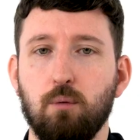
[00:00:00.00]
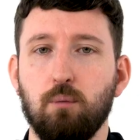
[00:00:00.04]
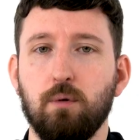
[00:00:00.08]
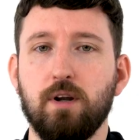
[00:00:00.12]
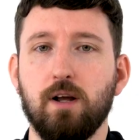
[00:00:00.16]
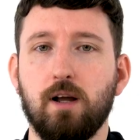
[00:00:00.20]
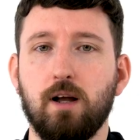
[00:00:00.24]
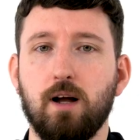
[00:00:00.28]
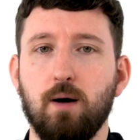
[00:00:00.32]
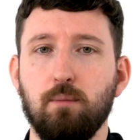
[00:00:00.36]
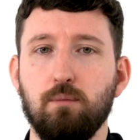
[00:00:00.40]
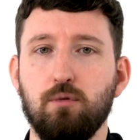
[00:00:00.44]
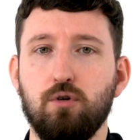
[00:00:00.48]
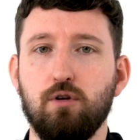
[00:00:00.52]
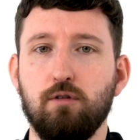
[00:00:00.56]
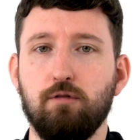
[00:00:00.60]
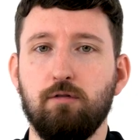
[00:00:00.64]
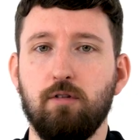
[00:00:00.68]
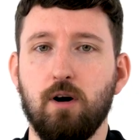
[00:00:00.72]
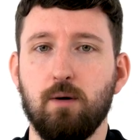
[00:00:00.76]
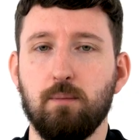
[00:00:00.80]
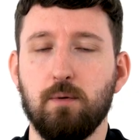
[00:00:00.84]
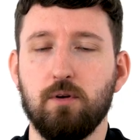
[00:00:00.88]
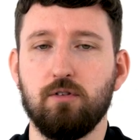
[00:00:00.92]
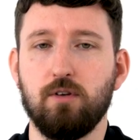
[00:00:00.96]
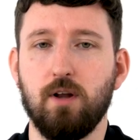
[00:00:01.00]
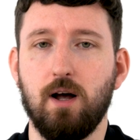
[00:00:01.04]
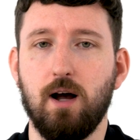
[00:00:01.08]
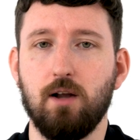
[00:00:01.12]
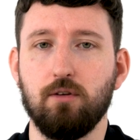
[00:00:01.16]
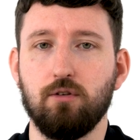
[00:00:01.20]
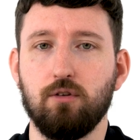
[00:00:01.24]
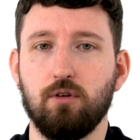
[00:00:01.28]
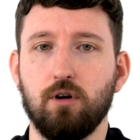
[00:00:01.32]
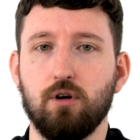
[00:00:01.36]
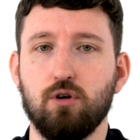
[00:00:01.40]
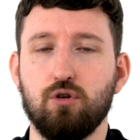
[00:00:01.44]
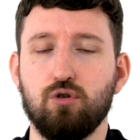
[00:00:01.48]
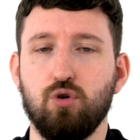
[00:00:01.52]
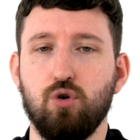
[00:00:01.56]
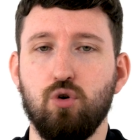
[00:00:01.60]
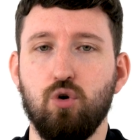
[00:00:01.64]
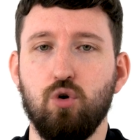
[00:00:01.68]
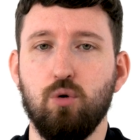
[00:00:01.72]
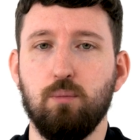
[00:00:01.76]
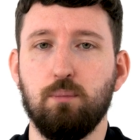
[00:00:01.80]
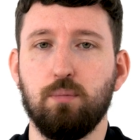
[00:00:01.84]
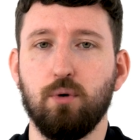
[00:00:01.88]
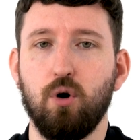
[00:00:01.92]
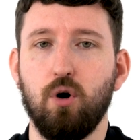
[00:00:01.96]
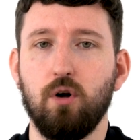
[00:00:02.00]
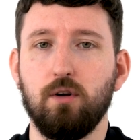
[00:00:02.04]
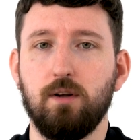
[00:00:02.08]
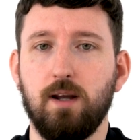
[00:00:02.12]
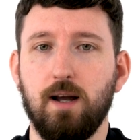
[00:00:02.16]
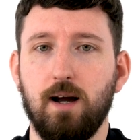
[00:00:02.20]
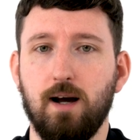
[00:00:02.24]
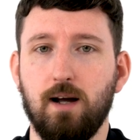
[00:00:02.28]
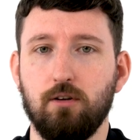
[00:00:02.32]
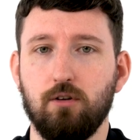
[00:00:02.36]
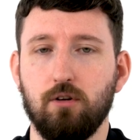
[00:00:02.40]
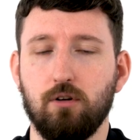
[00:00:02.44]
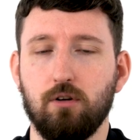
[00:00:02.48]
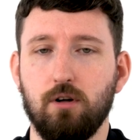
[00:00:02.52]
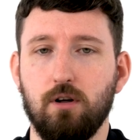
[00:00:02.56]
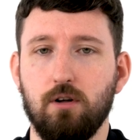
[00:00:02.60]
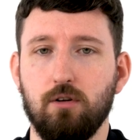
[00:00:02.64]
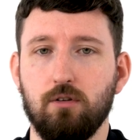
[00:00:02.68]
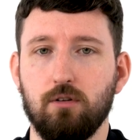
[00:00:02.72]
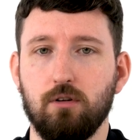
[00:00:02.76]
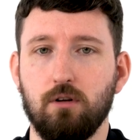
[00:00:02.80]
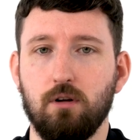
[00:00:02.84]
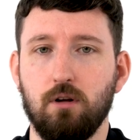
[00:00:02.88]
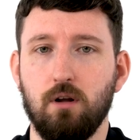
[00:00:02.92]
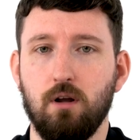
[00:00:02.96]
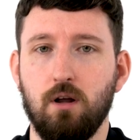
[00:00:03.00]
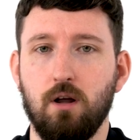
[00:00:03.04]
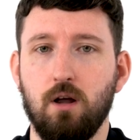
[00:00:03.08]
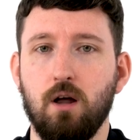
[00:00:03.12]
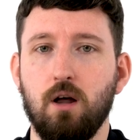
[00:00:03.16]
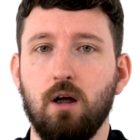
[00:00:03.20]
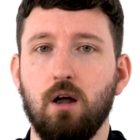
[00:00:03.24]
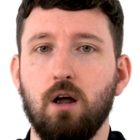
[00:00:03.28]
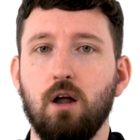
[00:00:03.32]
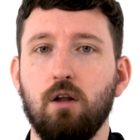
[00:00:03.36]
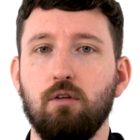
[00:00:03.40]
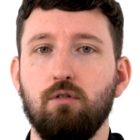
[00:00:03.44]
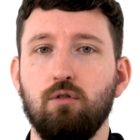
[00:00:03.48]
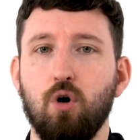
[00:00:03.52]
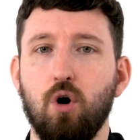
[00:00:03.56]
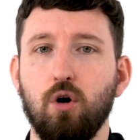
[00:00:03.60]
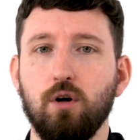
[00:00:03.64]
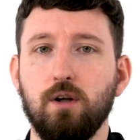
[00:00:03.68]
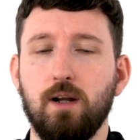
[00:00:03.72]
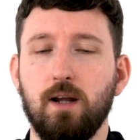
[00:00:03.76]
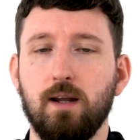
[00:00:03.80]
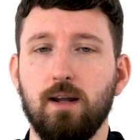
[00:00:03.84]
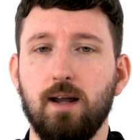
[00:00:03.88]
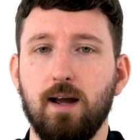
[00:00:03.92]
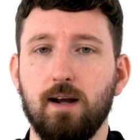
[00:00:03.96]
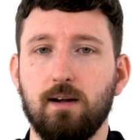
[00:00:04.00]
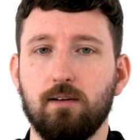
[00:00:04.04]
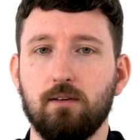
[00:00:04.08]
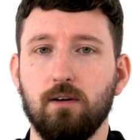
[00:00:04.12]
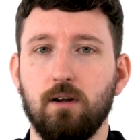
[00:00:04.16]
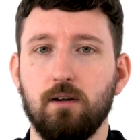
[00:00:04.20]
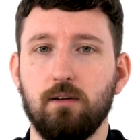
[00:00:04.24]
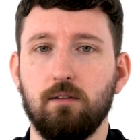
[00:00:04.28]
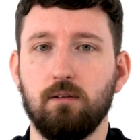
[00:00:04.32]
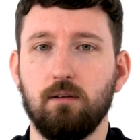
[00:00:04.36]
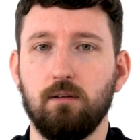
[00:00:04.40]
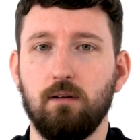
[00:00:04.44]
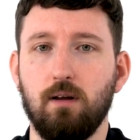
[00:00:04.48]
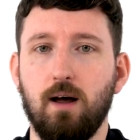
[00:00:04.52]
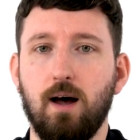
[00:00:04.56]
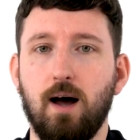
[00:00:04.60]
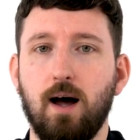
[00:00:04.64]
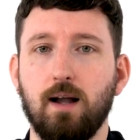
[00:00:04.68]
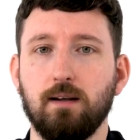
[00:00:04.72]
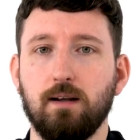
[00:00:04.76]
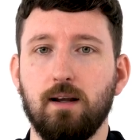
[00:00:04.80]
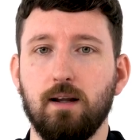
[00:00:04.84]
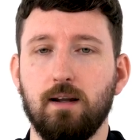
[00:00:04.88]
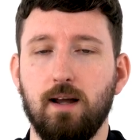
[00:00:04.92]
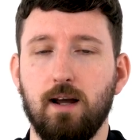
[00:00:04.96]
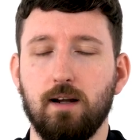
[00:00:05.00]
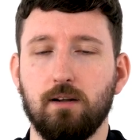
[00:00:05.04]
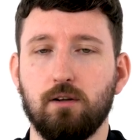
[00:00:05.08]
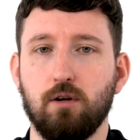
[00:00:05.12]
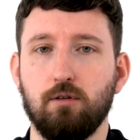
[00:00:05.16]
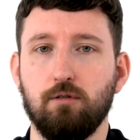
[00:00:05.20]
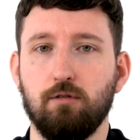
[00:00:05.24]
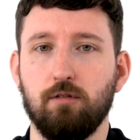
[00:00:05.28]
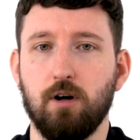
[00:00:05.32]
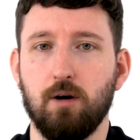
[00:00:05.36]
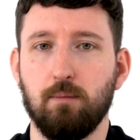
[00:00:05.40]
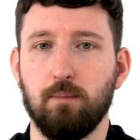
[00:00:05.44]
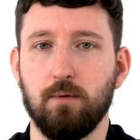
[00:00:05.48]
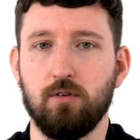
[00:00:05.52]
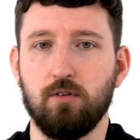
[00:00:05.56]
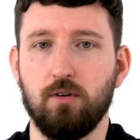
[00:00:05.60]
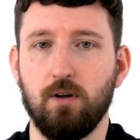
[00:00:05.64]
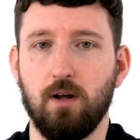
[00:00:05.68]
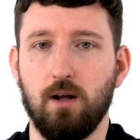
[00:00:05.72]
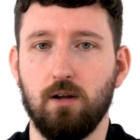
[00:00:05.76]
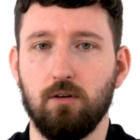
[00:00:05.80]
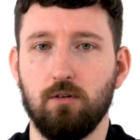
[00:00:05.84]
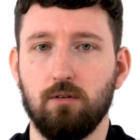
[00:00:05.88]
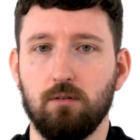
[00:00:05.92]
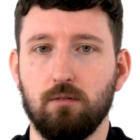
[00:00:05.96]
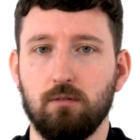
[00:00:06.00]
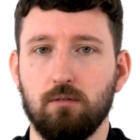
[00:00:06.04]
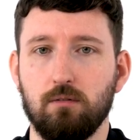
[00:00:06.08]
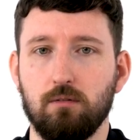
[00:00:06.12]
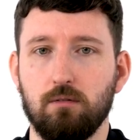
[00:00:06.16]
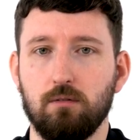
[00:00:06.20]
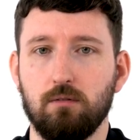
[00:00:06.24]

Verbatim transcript: When it comes to thermostats, there are two broad categories, non-connected and connected thermostats.